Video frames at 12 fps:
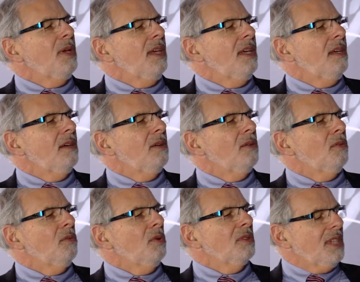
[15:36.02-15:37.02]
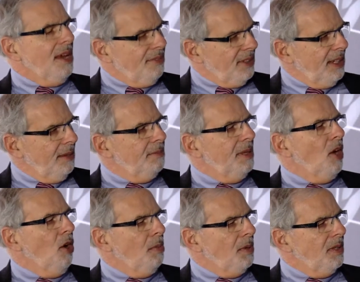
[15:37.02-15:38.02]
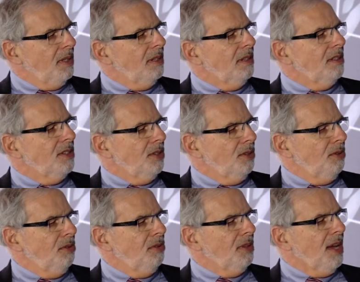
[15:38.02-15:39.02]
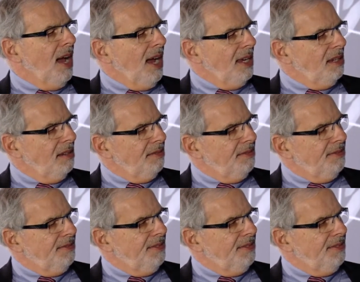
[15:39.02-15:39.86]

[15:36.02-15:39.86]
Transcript: we will definitely be open to the kind of